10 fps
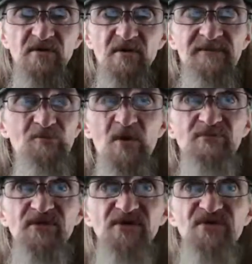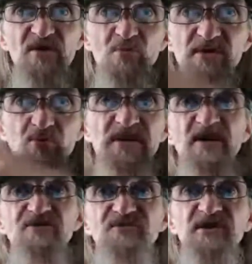I mean, what would they say? We
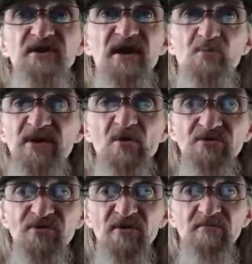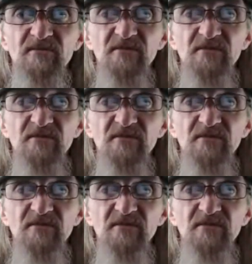got his DNA. We know it's him.